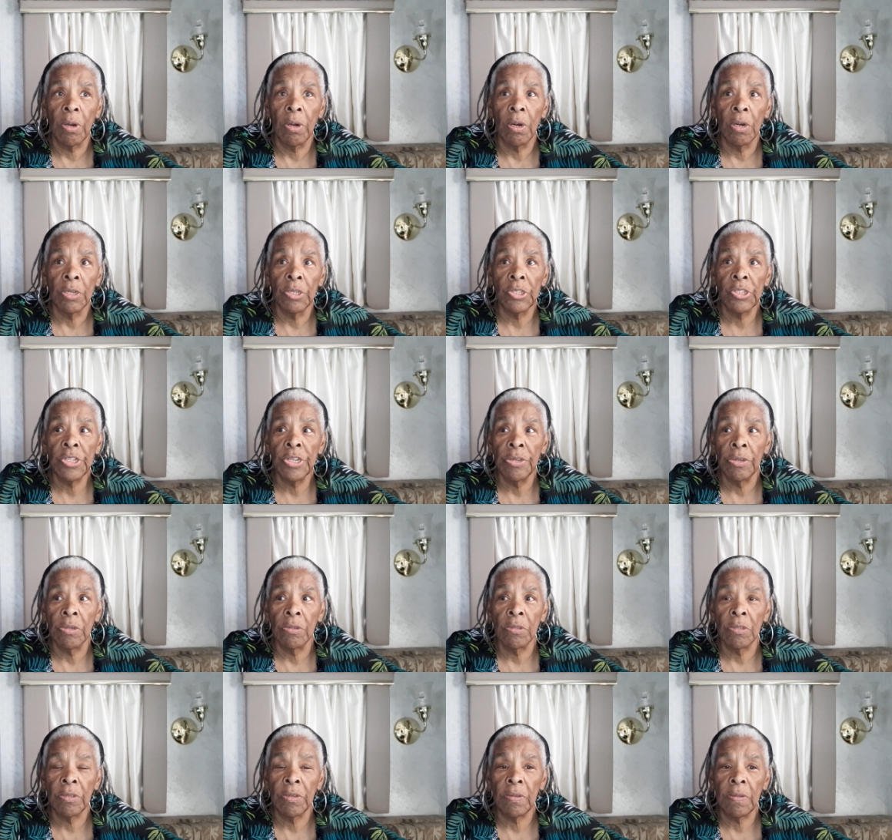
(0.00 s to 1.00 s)

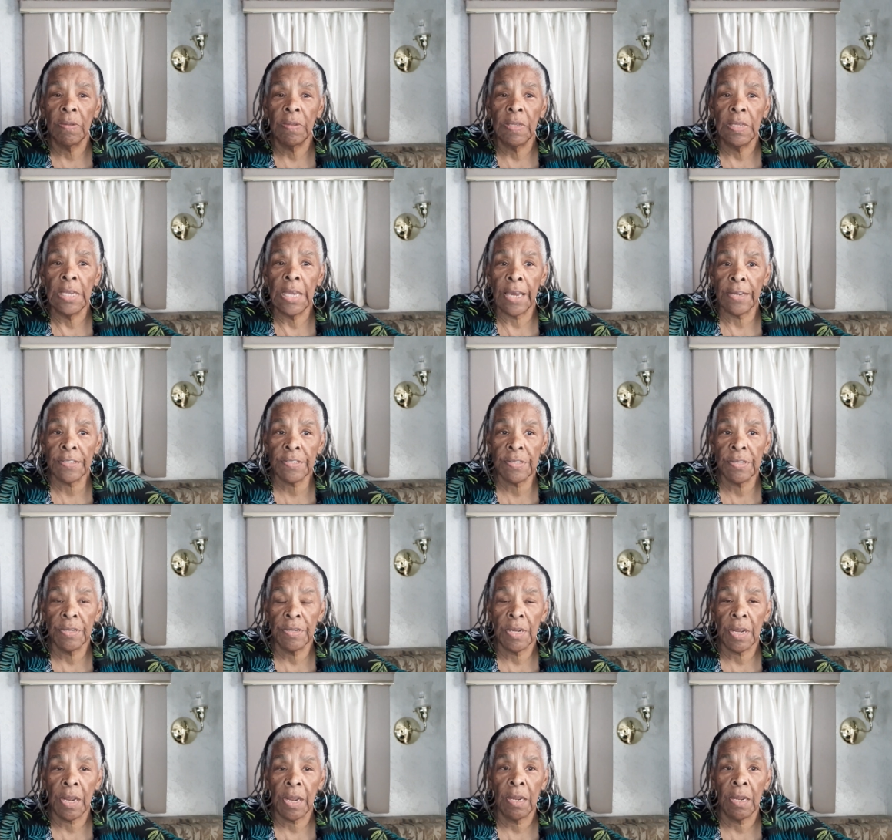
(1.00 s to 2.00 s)
until
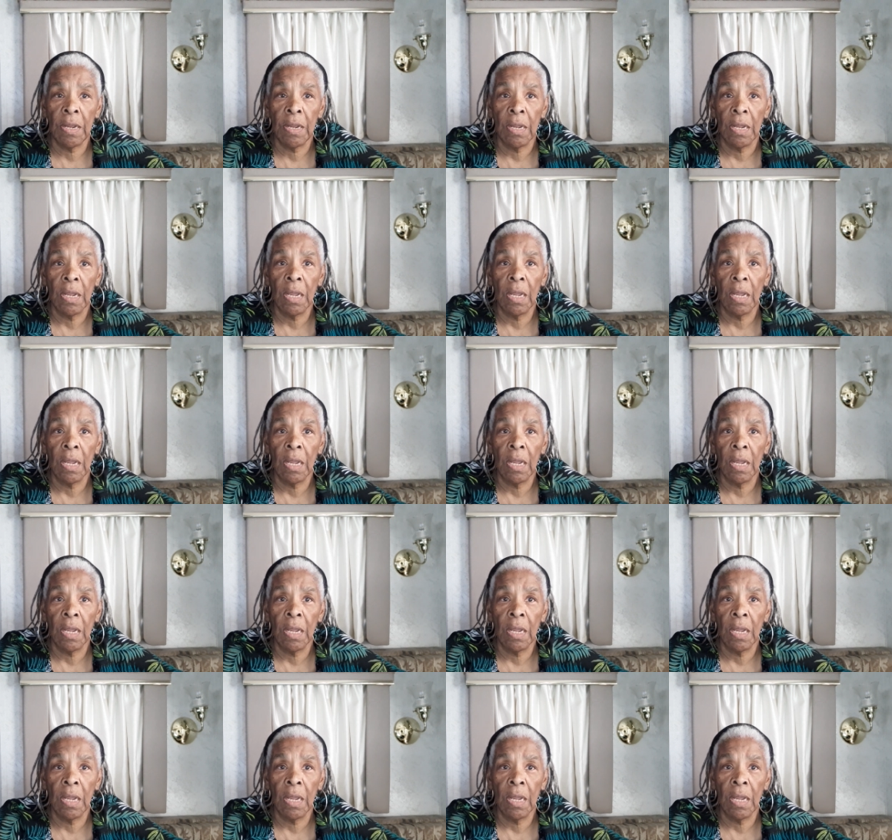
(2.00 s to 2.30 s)
yesterday.